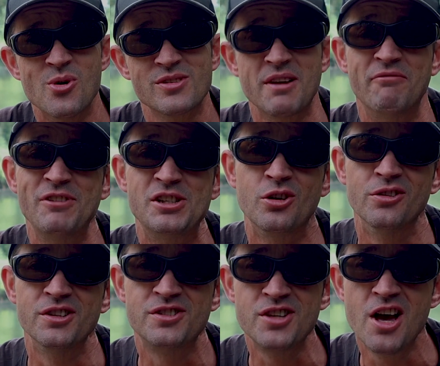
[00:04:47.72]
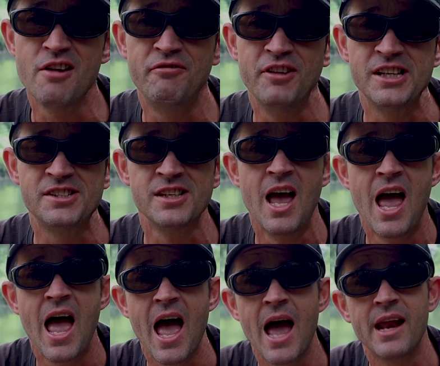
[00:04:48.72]
course I'm fishing on the surface,
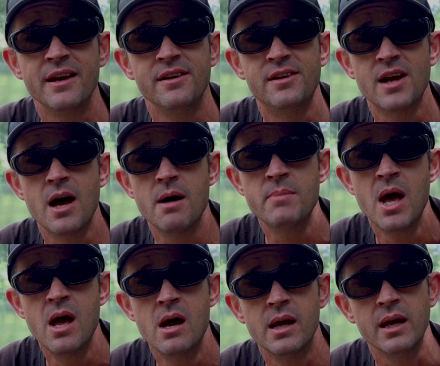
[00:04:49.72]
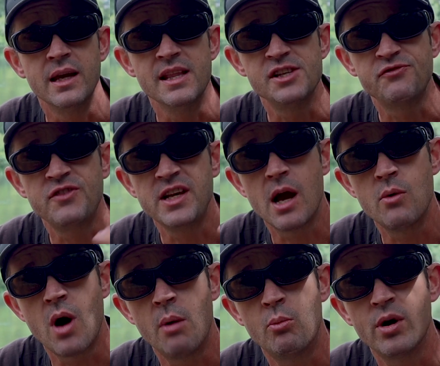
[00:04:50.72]
and in this
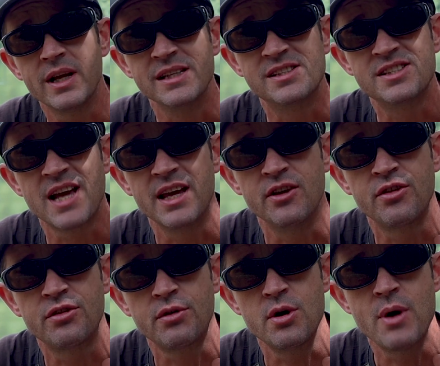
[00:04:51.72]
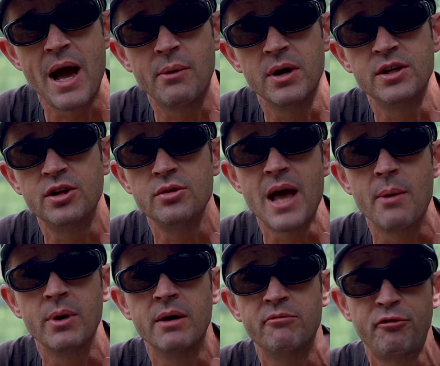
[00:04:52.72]
video I'm wanting to take you through how I do
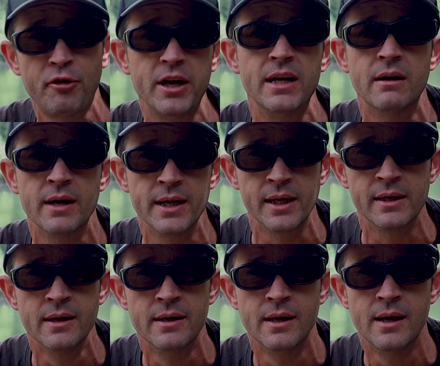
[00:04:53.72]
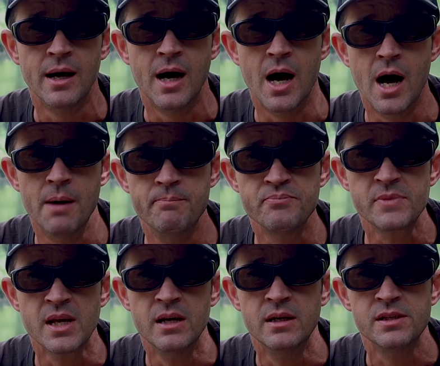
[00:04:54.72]
that when I'm
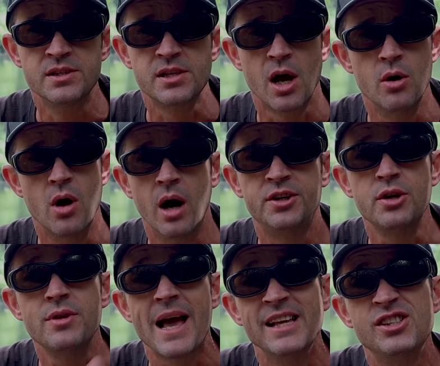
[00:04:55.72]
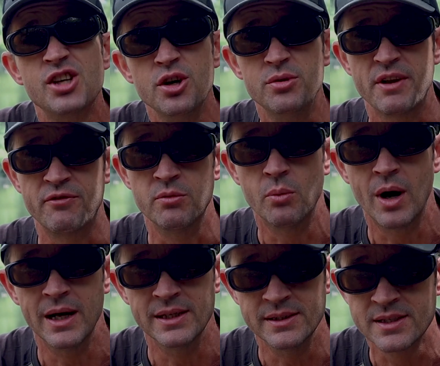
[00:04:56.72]
freelining. So I do that in two different
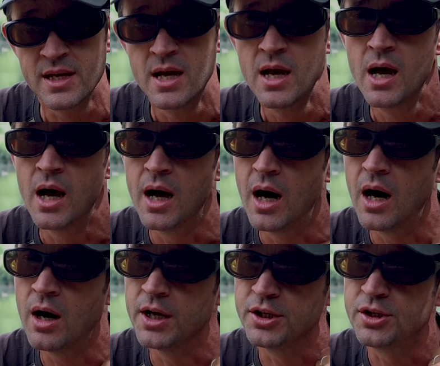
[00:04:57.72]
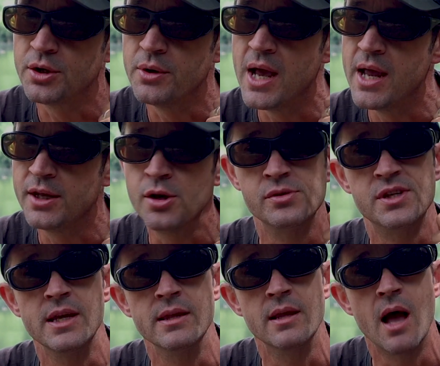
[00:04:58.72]
ways. I do it using